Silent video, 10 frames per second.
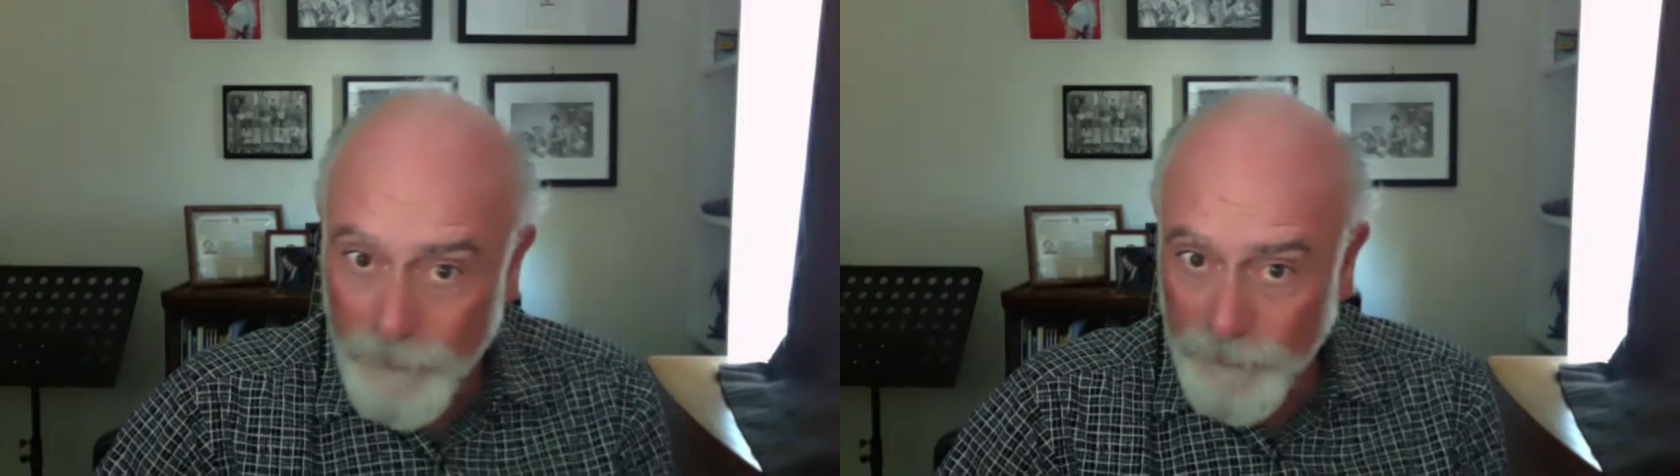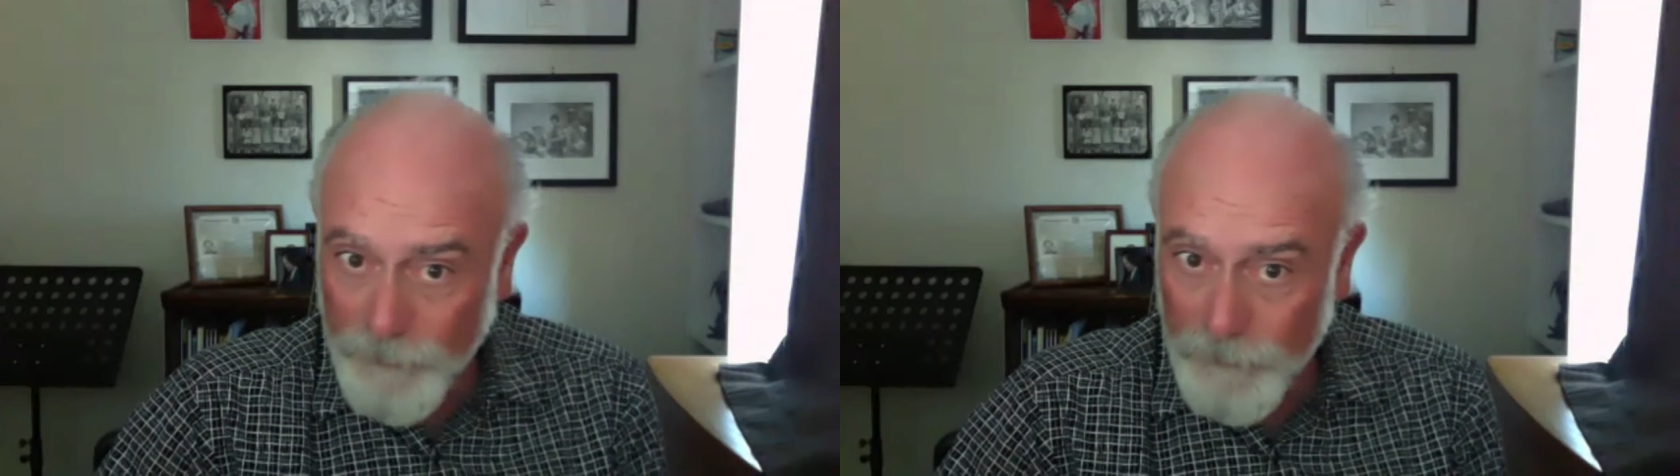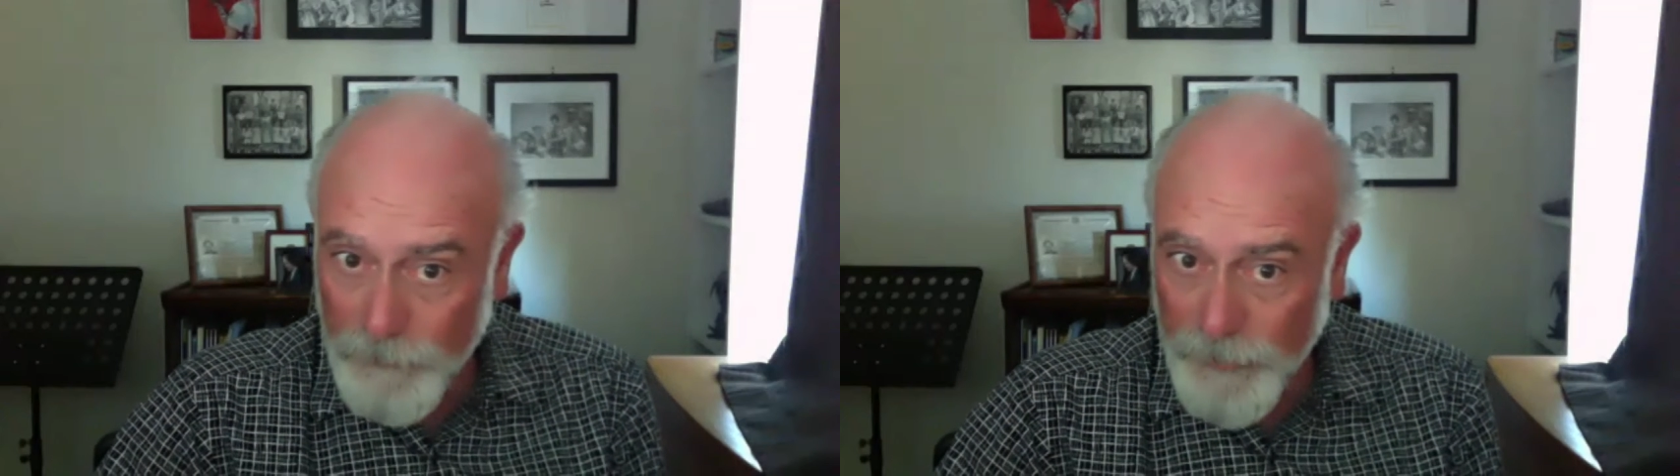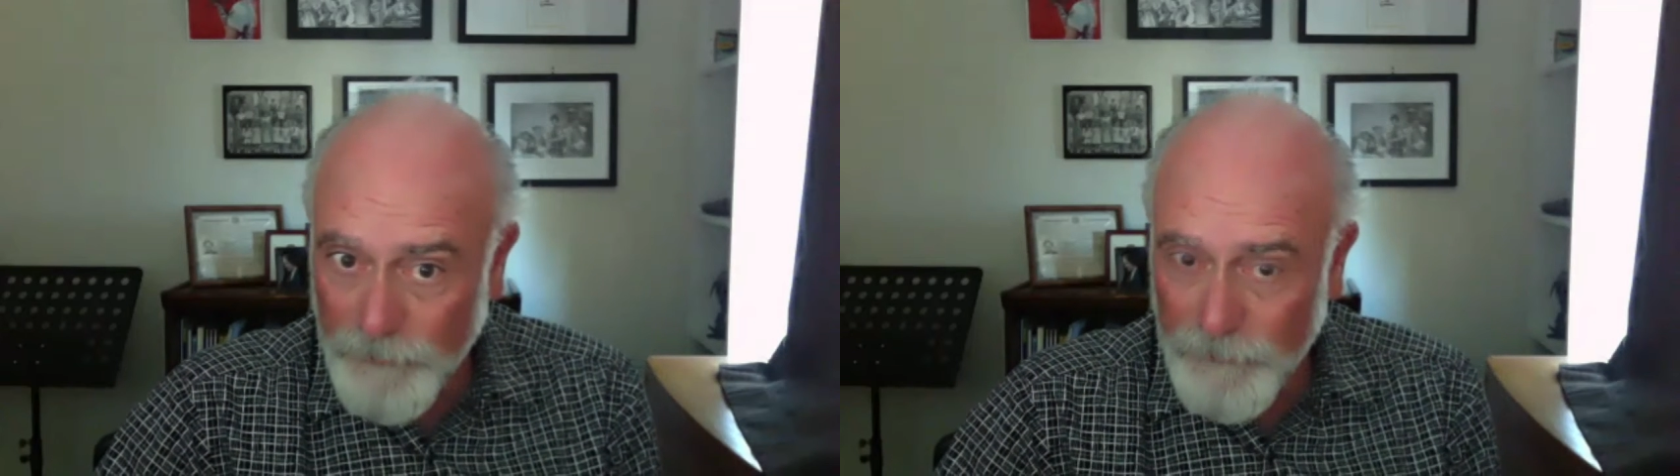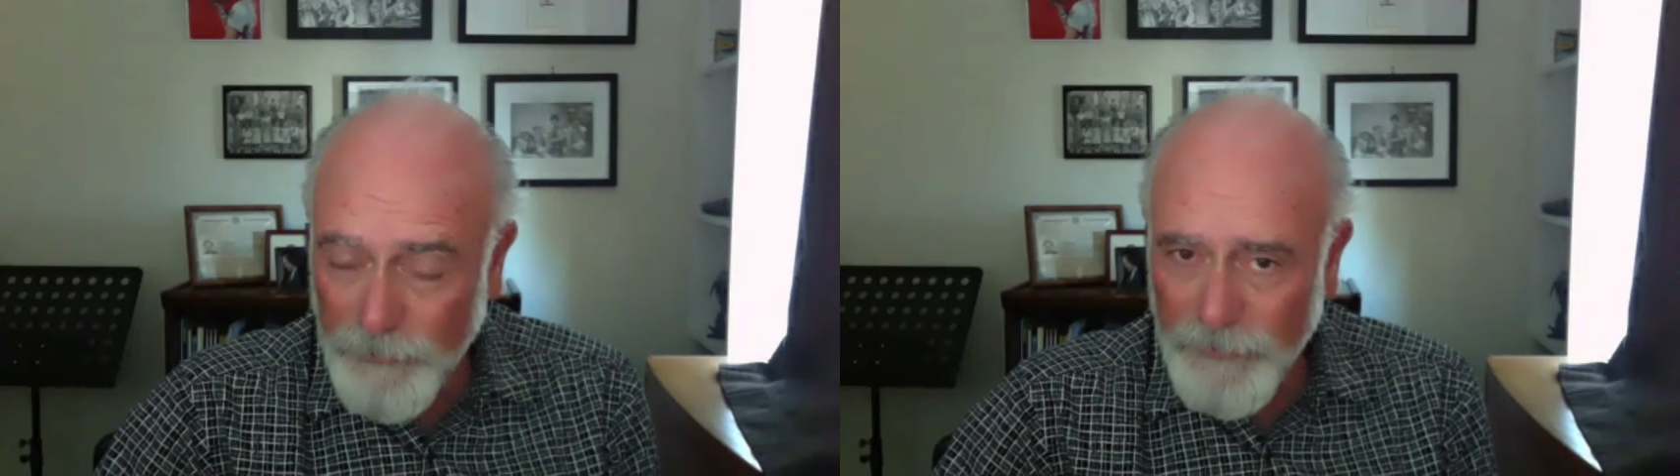the school
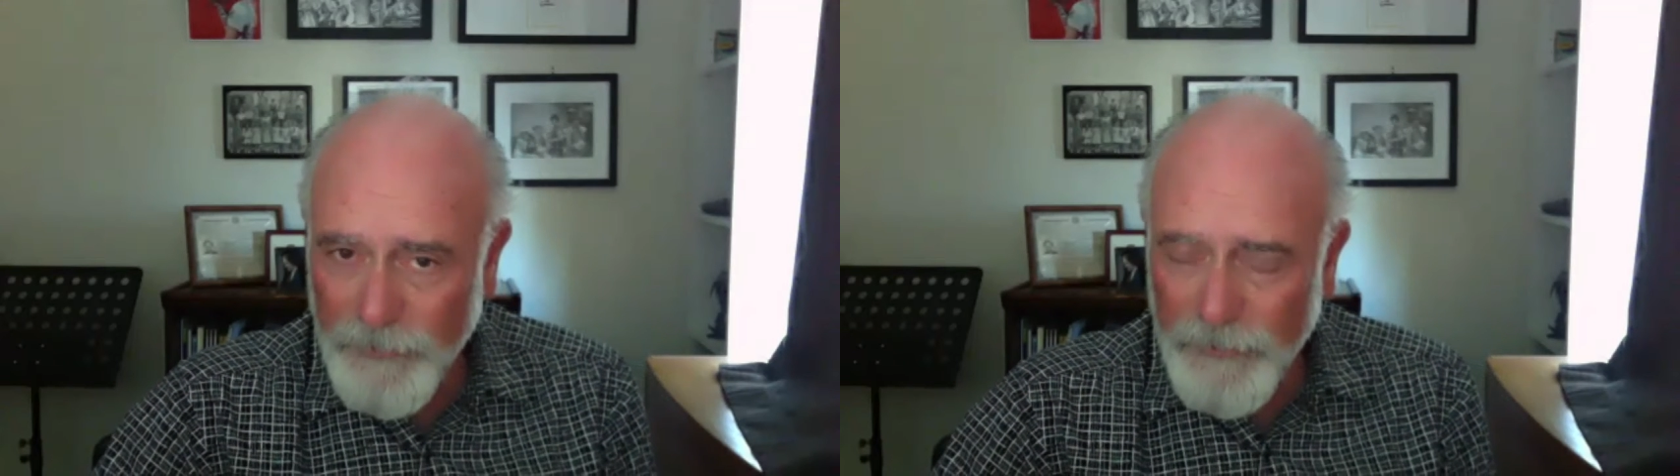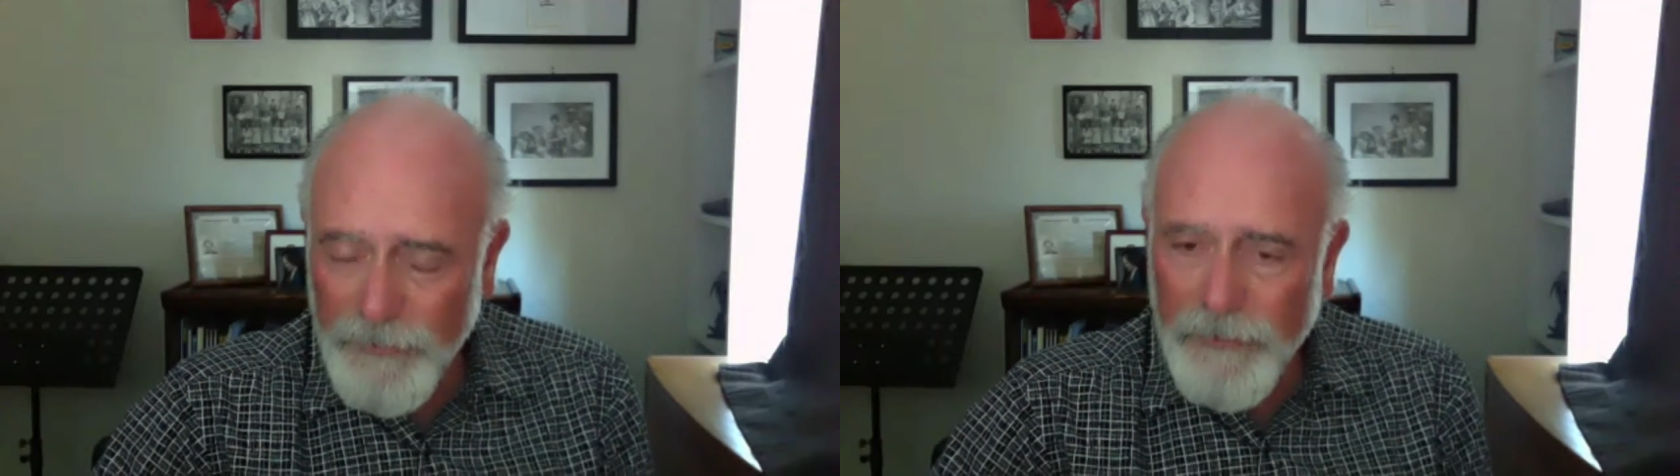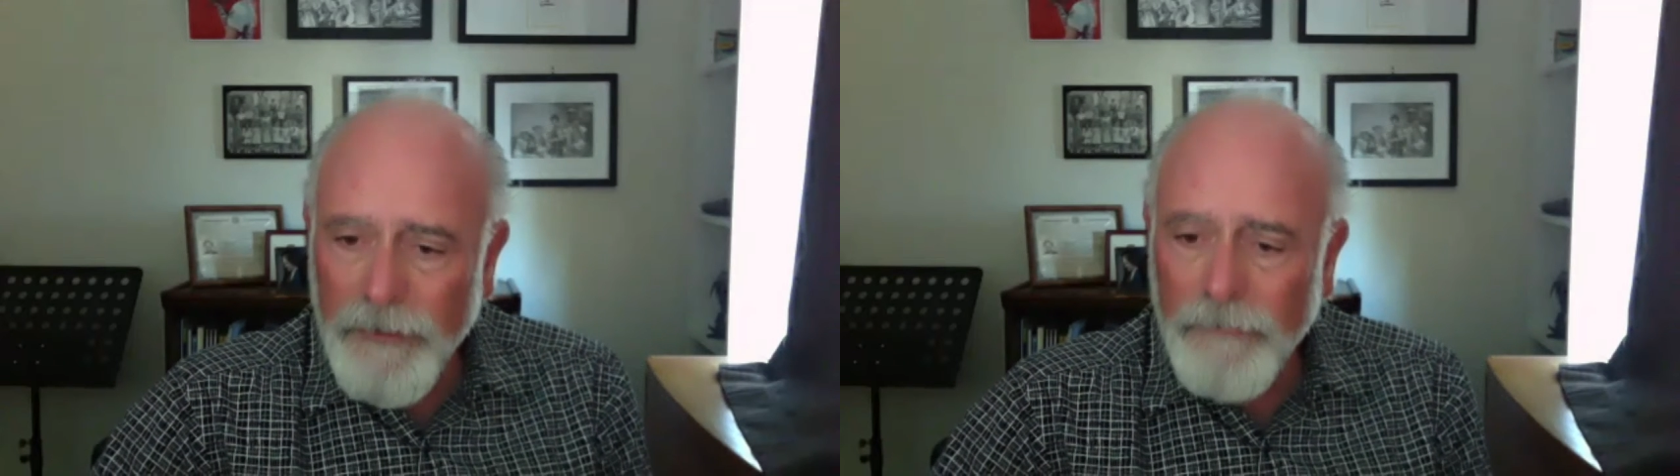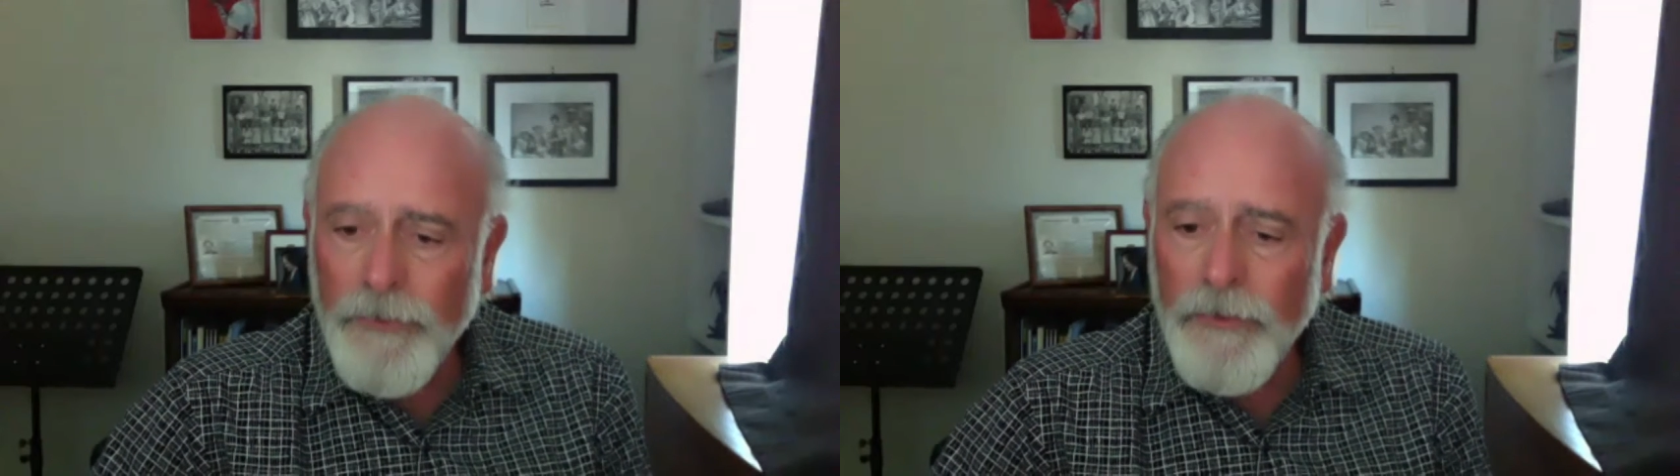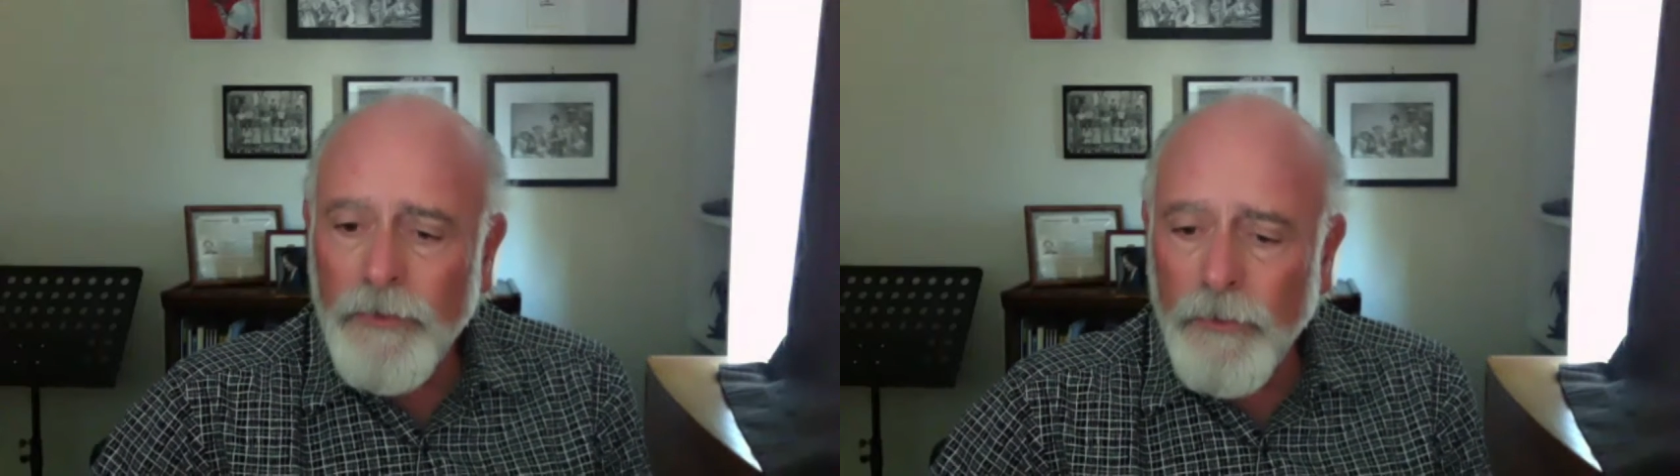district, with
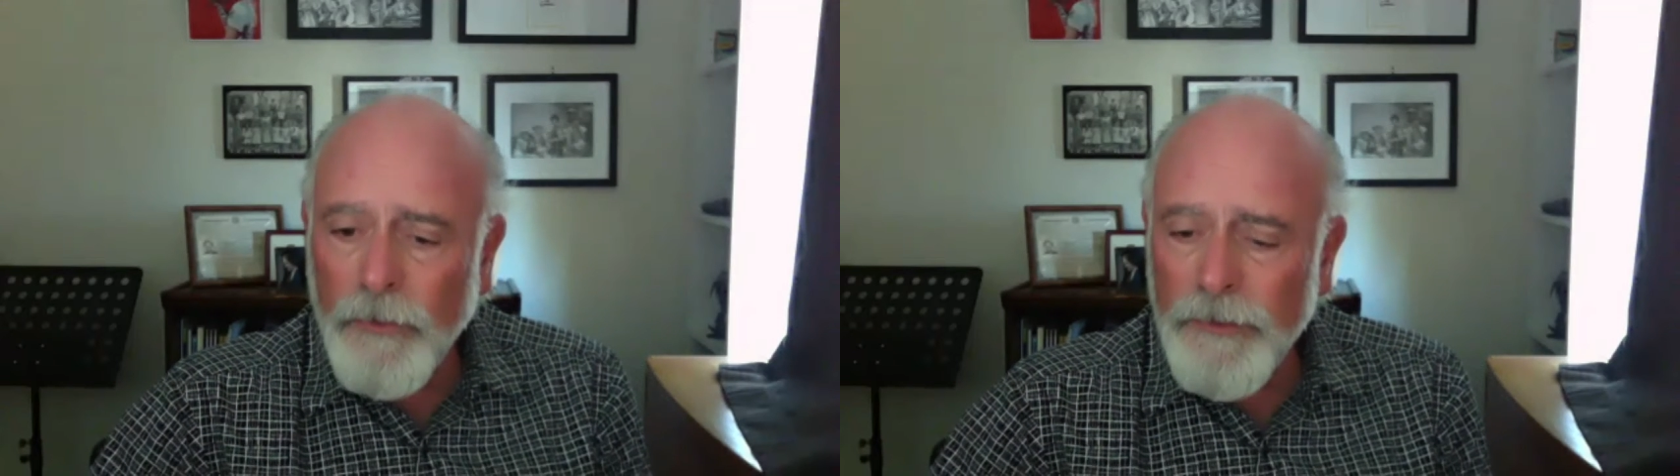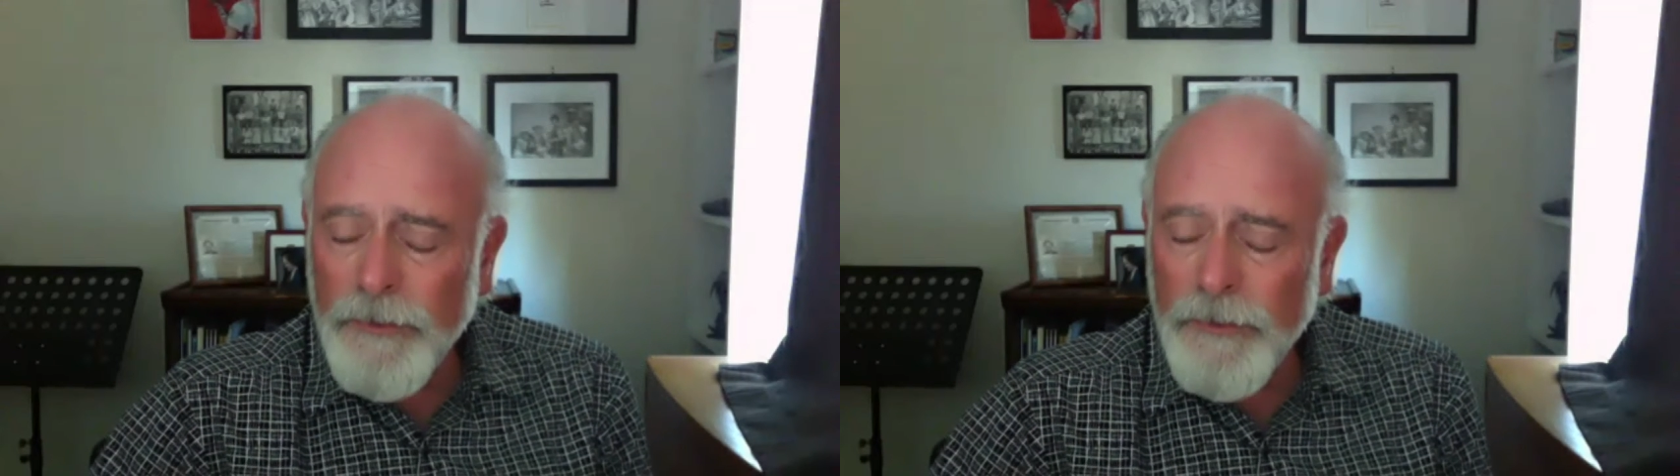the court,